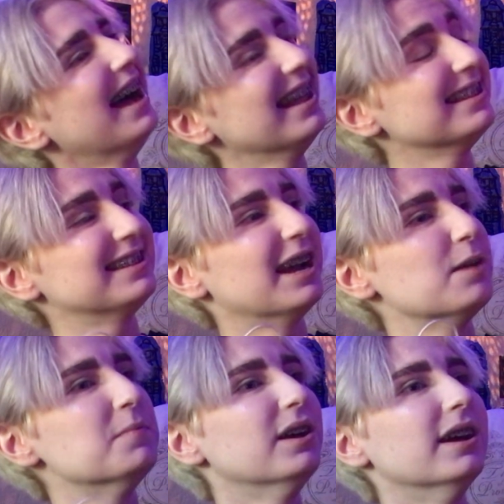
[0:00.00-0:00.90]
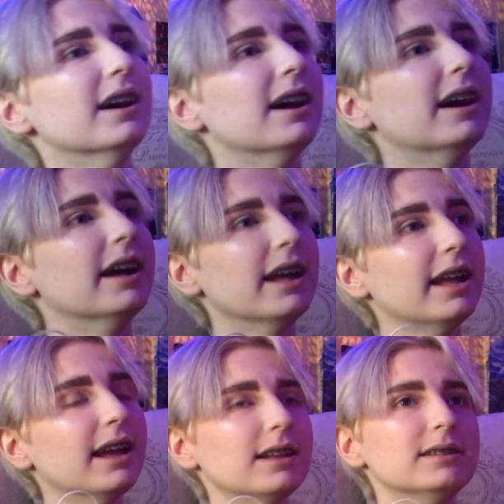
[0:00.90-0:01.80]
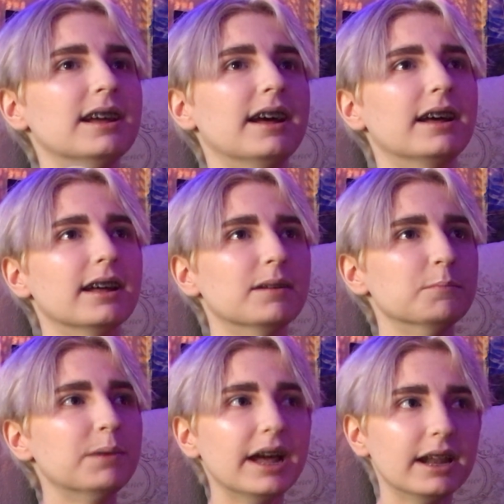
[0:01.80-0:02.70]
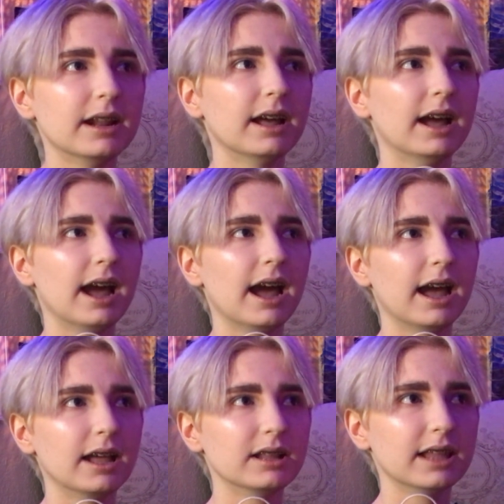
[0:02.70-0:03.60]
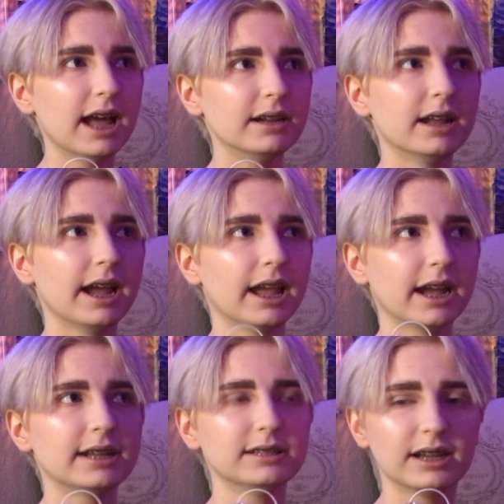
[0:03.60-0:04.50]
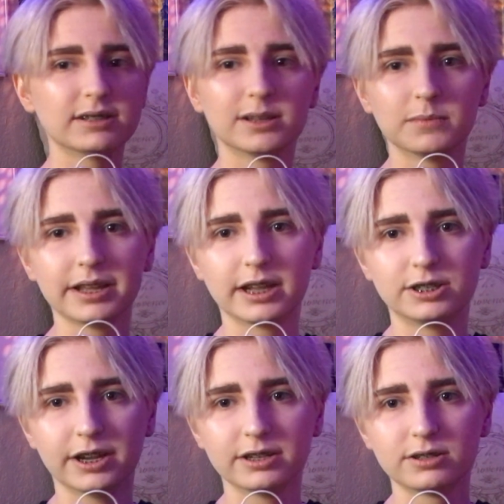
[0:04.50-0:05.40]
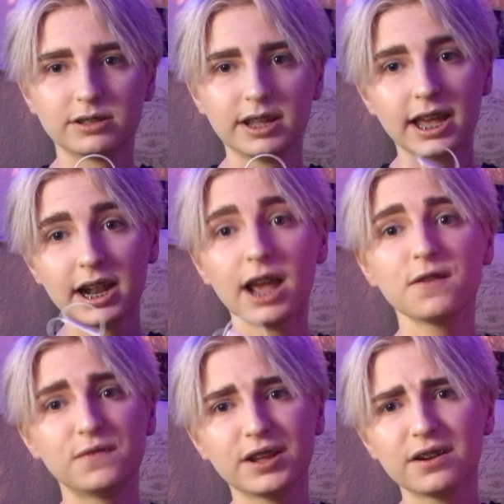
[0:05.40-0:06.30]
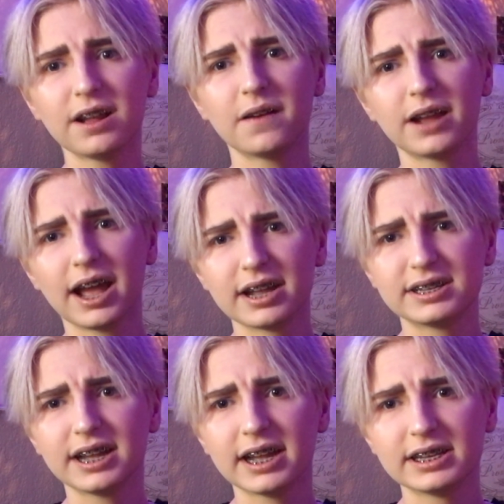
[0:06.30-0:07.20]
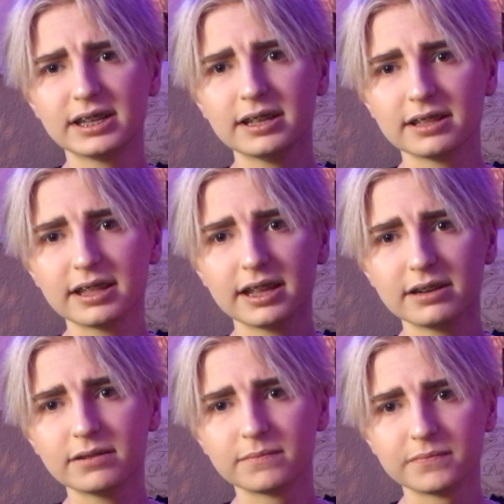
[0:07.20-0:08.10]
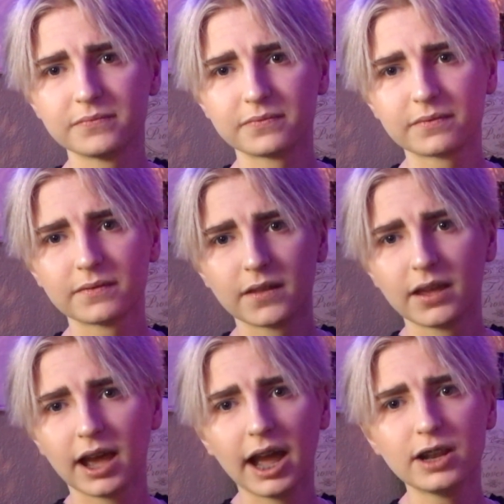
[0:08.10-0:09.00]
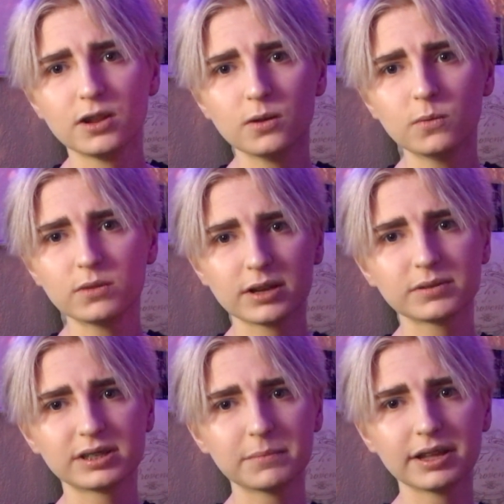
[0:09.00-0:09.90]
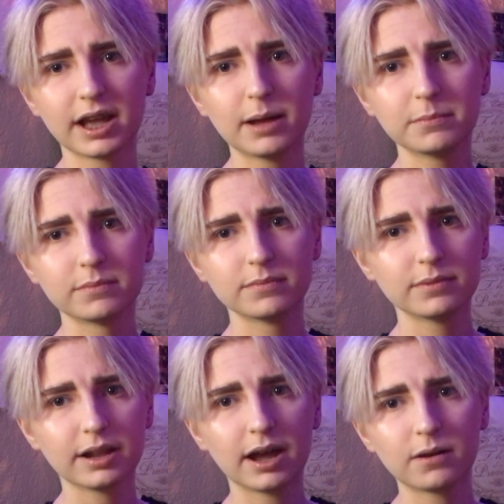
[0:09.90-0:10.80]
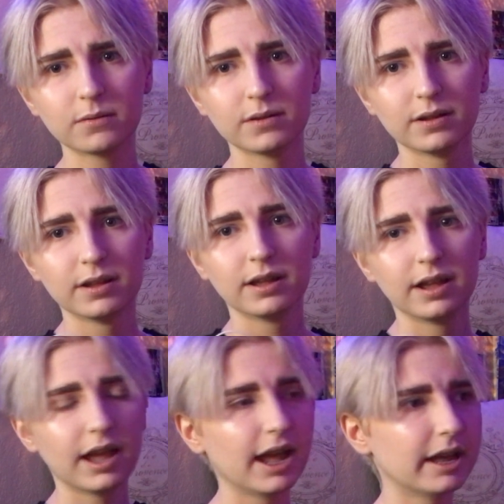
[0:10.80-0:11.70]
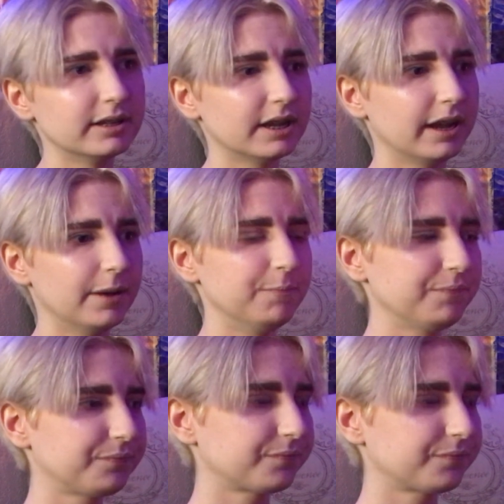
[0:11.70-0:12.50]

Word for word: at the time. Uh, and, uh, but that night I could tell something had changed. And I had figured out I had DID then. I knew there was something up now. And, um,